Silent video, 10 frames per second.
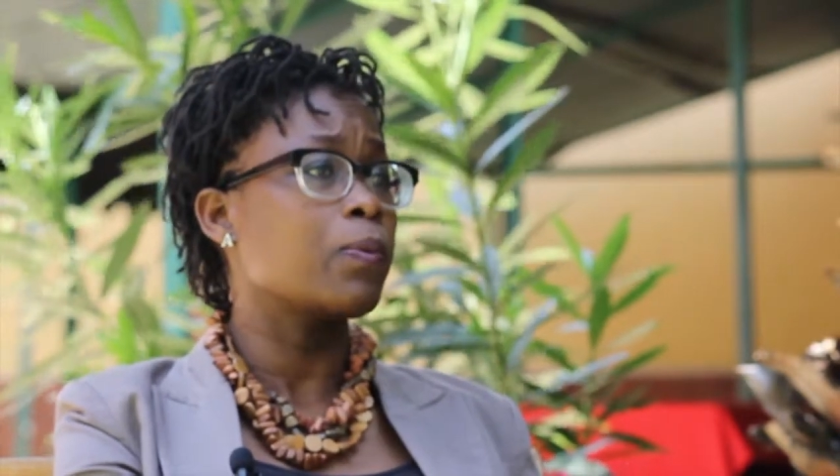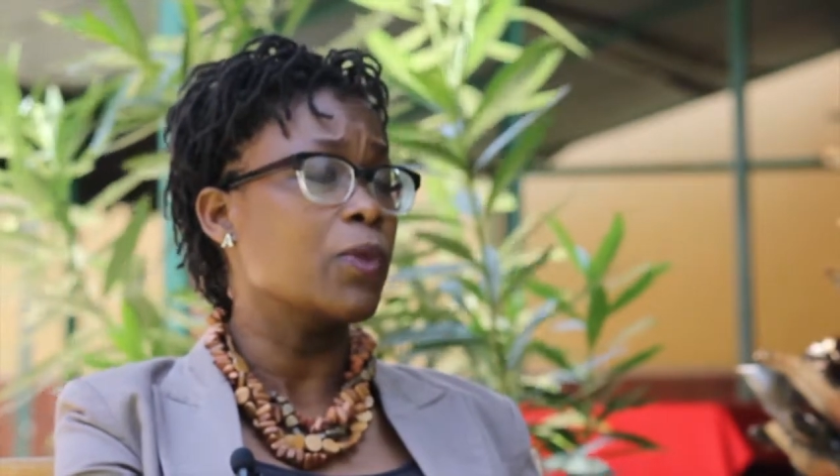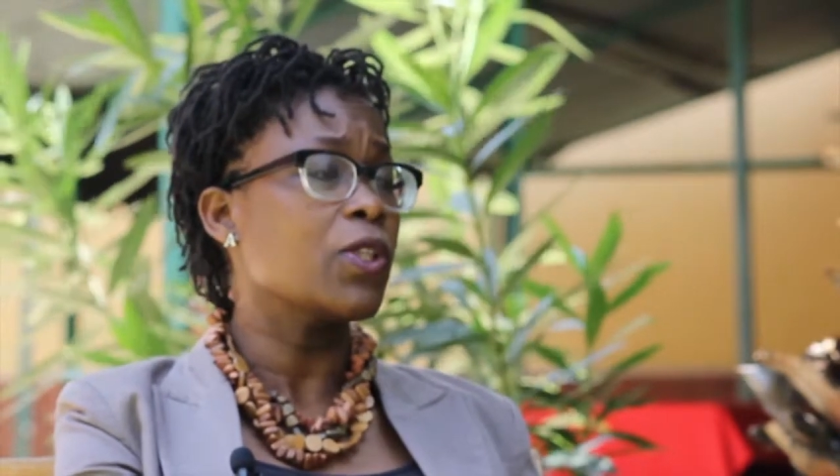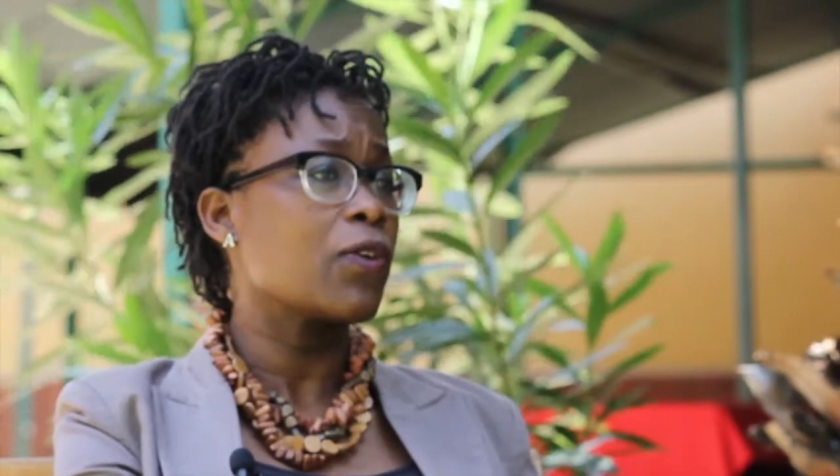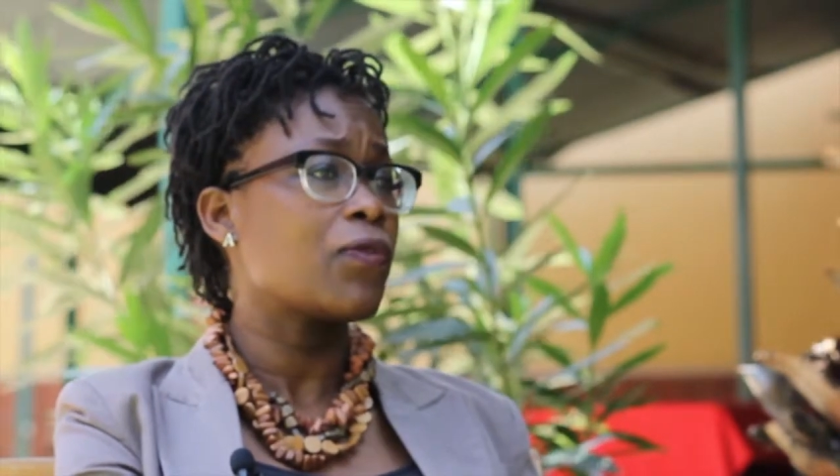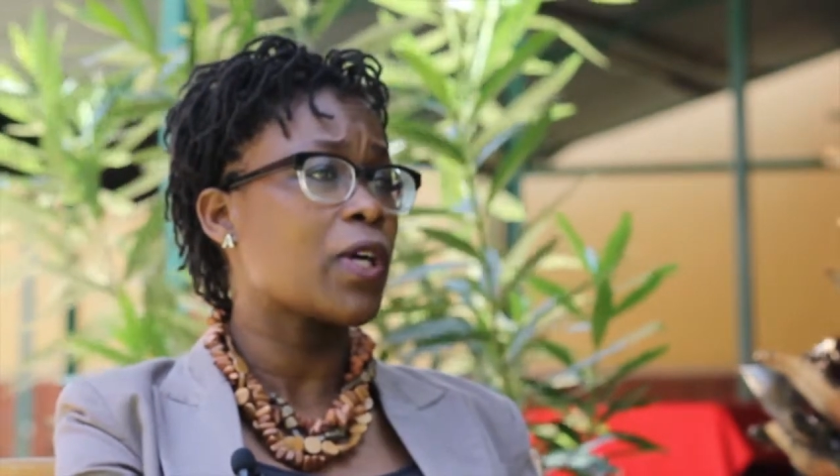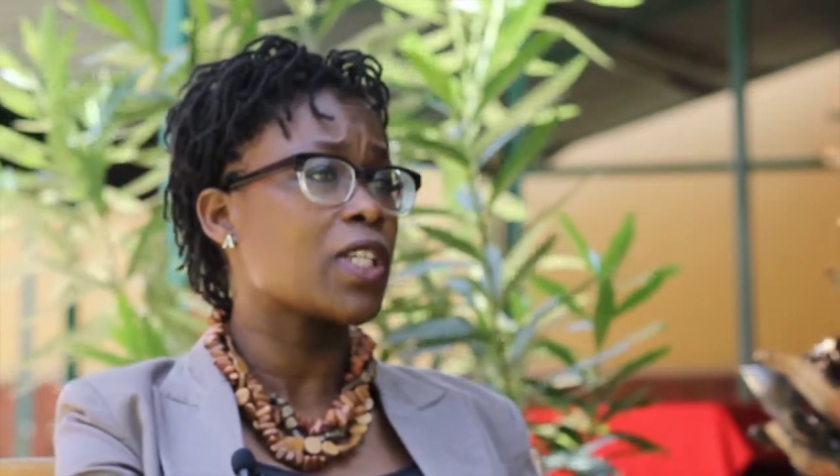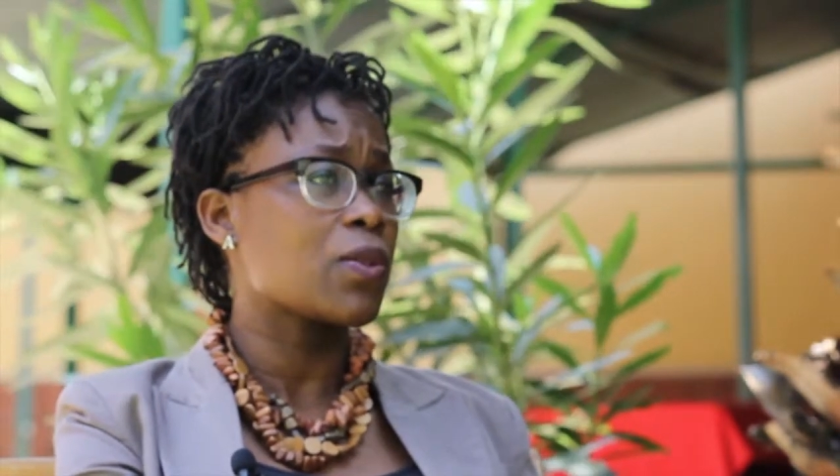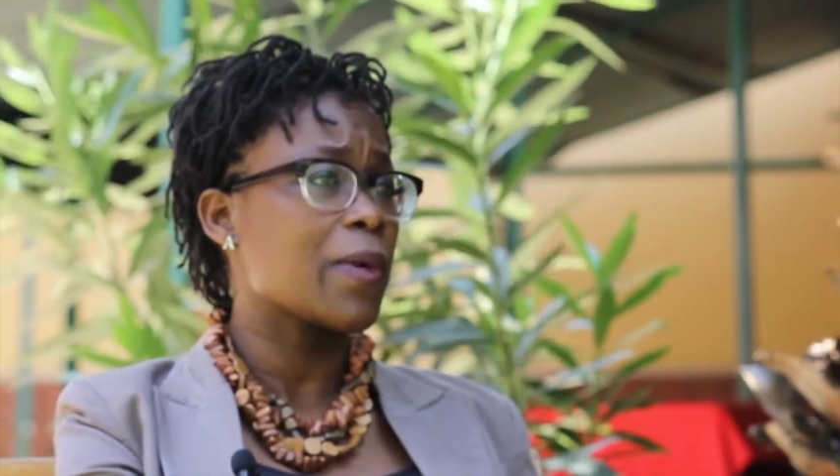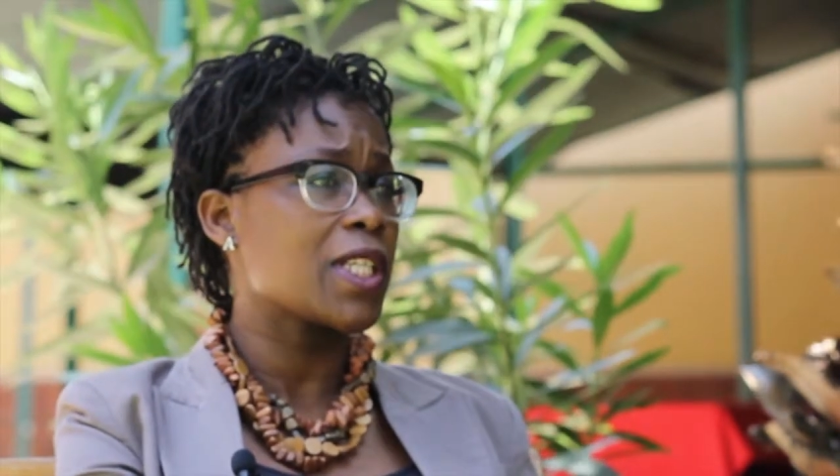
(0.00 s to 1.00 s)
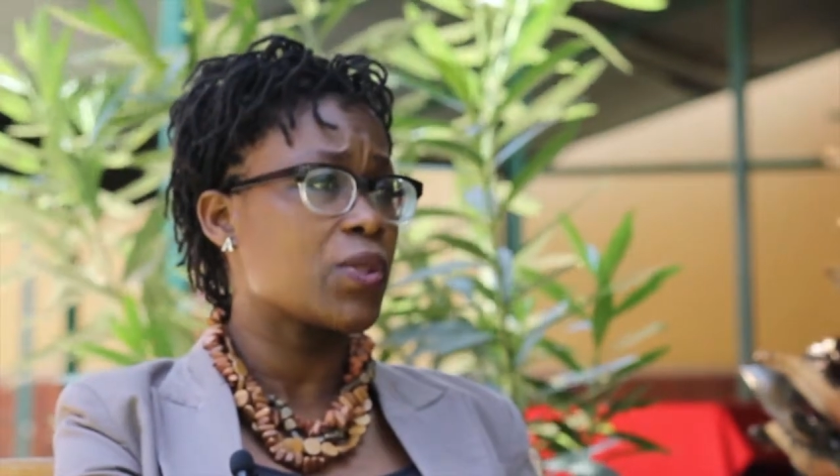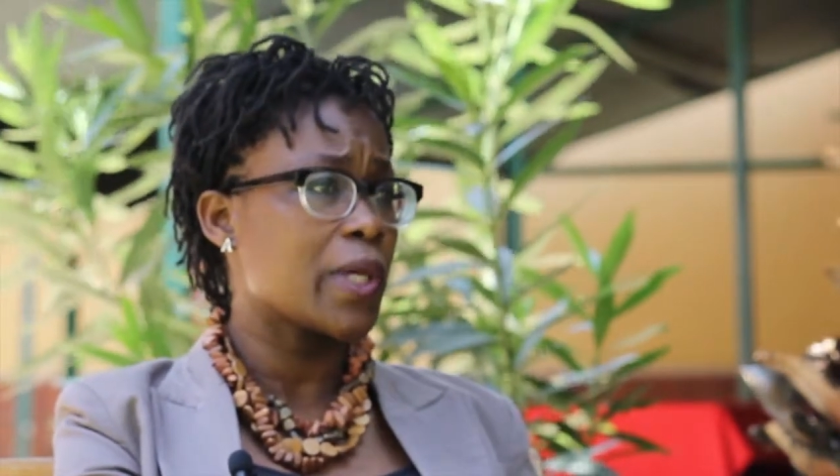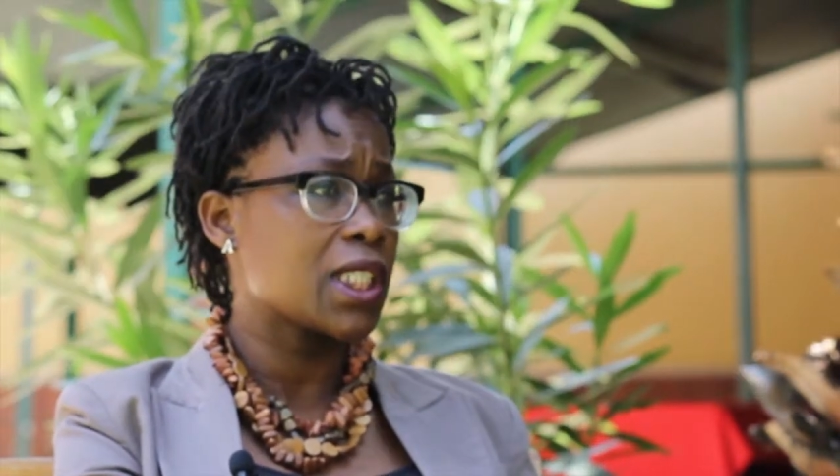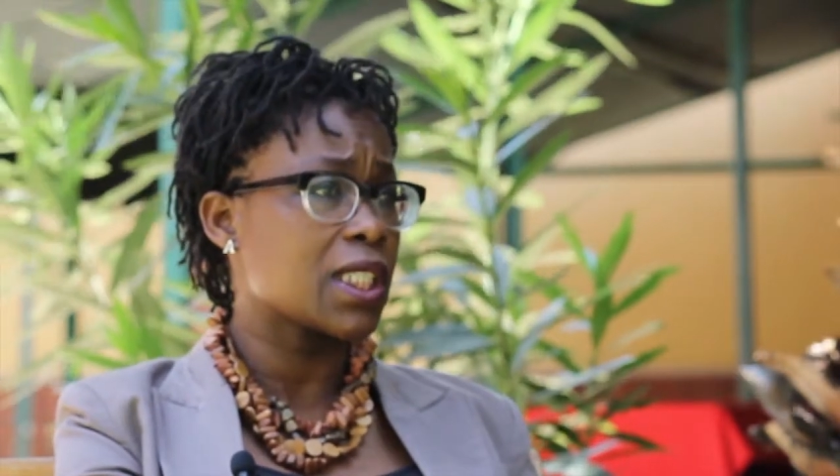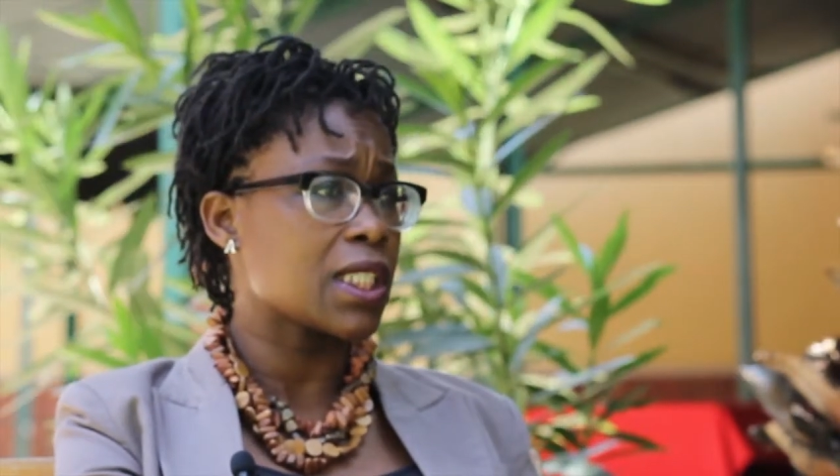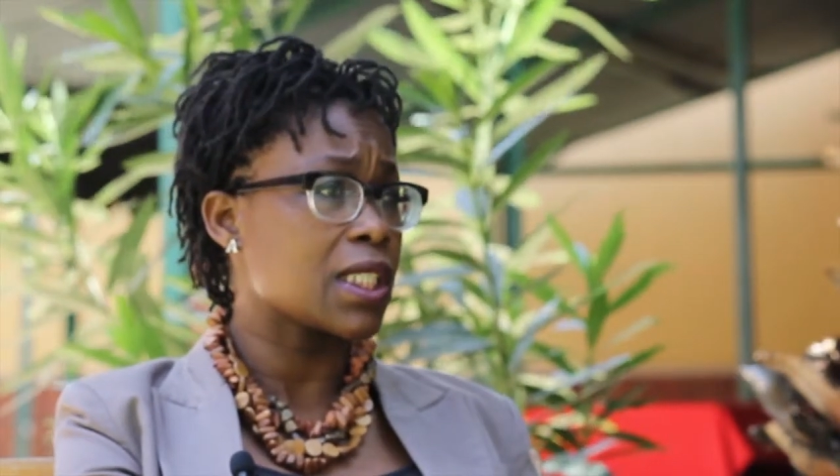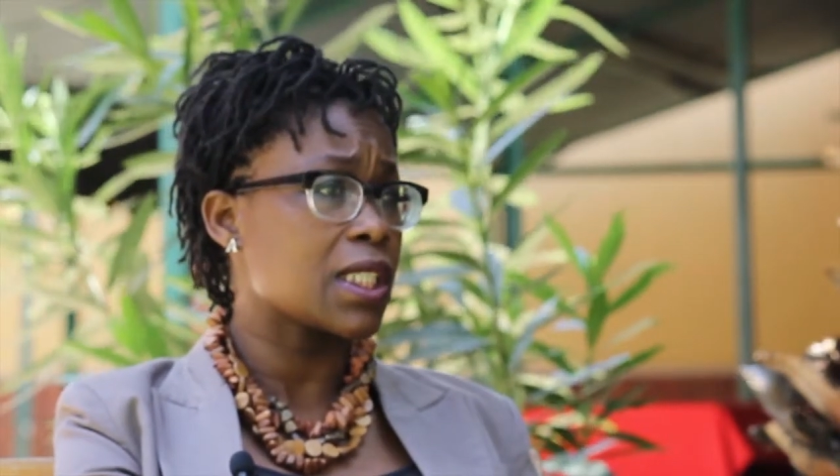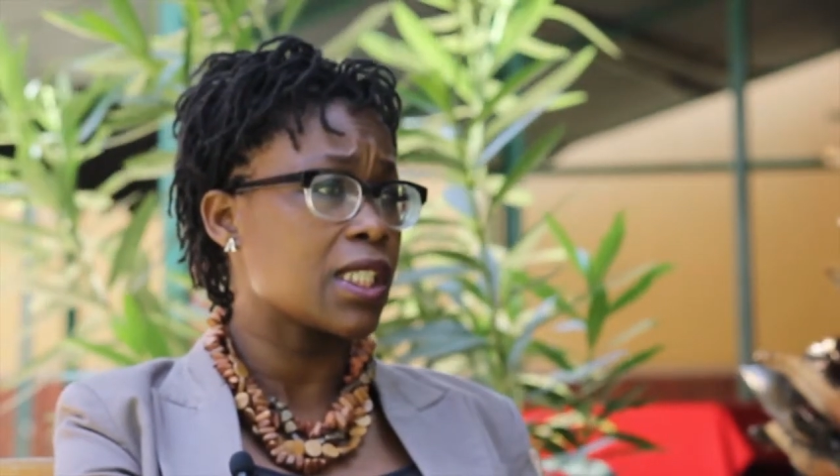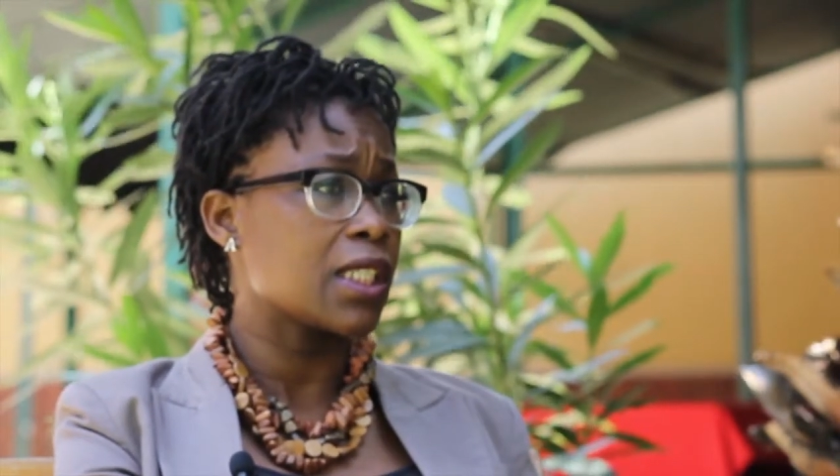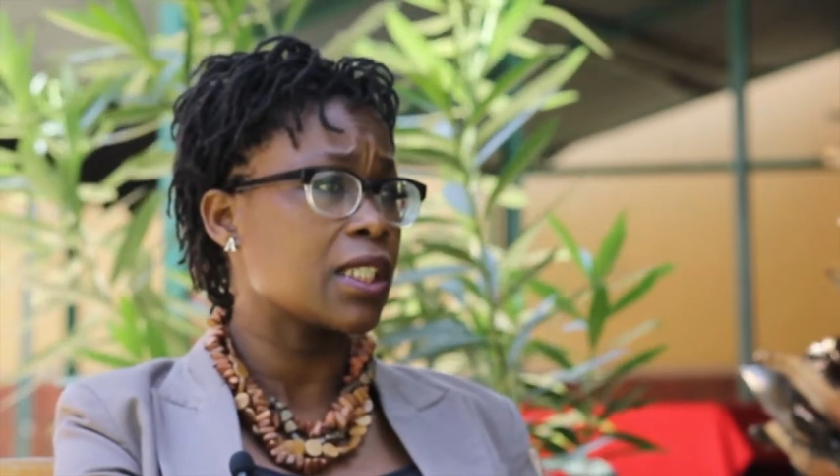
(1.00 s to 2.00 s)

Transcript: you know, focus towards 2016